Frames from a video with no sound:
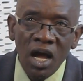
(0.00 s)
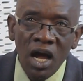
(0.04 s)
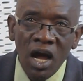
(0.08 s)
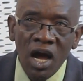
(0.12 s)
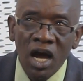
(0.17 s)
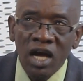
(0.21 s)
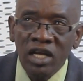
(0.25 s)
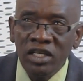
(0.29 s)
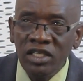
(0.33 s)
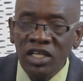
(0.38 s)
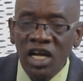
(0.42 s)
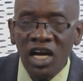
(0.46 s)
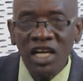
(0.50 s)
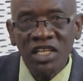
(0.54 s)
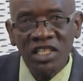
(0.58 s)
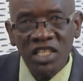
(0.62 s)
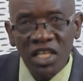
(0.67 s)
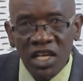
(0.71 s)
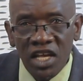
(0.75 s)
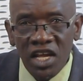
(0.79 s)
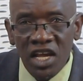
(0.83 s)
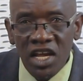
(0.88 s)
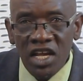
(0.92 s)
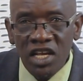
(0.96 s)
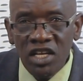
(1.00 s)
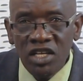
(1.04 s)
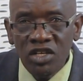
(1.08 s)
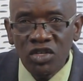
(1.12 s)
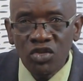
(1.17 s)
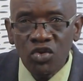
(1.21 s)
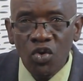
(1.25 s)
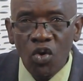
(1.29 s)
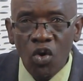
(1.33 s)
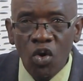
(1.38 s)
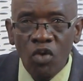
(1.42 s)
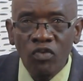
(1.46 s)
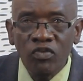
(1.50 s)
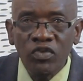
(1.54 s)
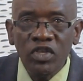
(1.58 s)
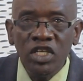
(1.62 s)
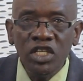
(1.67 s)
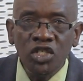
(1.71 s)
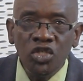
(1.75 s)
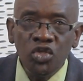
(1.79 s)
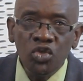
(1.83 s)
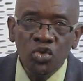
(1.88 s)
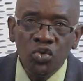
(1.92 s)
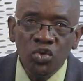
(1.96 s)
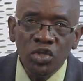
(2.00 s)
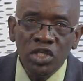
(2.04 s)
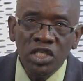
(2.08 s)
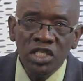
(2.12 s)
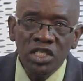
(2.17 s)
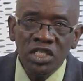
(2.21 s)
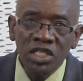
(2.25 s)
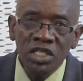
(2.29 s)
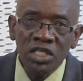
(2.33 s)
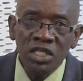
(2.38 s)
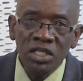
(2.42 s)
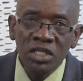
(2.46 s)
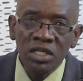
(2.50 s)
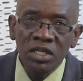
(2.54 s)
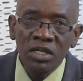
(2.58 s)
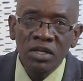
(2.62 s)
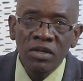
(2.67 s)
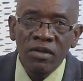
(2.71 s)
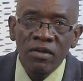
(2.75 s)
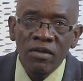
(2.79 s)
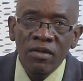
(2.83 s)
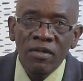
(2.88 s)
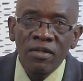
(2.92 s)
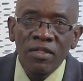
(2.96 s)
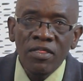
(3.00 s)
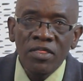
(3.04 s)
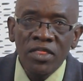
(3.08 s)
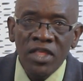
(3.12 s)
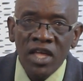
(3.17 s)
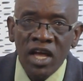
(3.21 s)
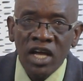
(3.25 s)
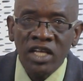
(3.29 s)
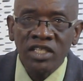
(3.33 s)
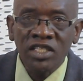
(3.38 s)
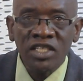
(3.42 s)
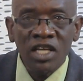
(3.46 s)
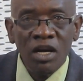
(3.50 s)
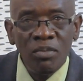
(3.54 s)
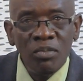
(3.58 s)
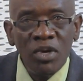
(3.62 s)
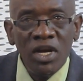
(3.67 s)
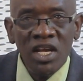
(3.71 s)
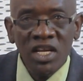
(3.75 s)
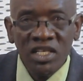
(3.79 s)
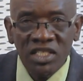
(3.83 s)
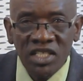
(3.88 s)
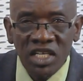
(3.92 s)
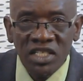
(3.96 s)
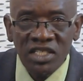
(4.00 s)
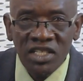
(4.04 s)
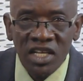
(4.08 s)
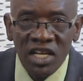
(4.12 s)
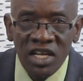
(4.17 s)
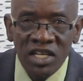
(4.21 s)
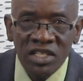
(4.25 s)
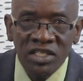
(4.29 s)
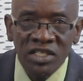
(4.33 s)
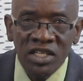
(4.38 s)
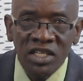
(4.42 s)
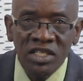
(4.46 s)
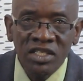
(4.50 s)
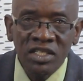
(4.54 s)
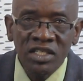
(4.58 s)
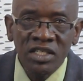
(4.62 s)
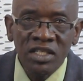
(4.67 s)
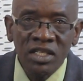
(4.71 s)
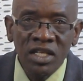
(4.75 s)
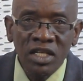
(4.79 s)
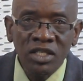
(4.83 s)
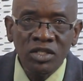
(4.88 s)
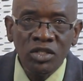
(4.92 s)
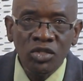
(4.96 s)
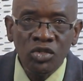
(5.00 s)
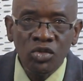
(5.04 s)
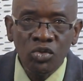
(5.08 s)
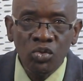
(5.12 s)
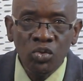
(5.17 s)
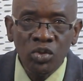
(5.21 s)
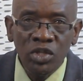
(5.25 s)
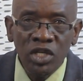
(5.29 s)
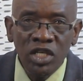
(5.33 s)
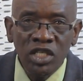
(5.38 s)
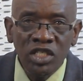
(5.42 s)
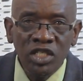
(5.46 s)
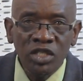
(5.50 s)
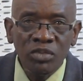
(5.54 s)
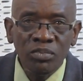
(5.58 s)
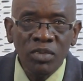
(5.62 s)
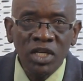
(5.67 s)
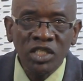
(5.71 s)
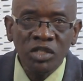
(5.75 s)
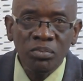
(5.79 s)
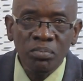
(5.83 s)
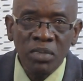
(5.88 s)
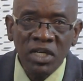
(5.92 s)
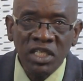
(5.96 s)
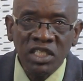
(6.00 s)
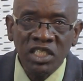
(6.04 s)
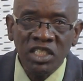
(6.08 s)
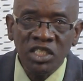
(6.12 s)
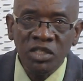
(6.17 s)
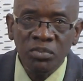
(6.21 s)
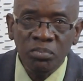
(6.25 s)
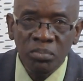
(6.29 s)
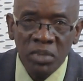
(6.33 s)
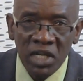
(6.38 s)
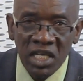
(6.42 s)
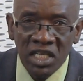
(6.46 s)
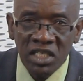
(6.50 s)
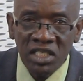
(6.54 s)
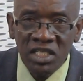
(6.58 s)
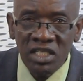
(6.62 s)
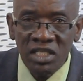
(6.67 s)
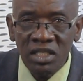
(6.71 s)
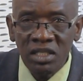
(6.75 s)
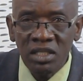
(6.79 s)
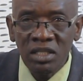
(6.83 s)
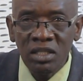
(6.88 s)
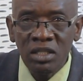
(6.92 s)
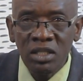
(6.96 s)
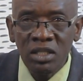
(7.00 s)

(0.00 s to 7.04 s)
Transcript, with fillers: and at the end of each unit there are some exercises that students must participate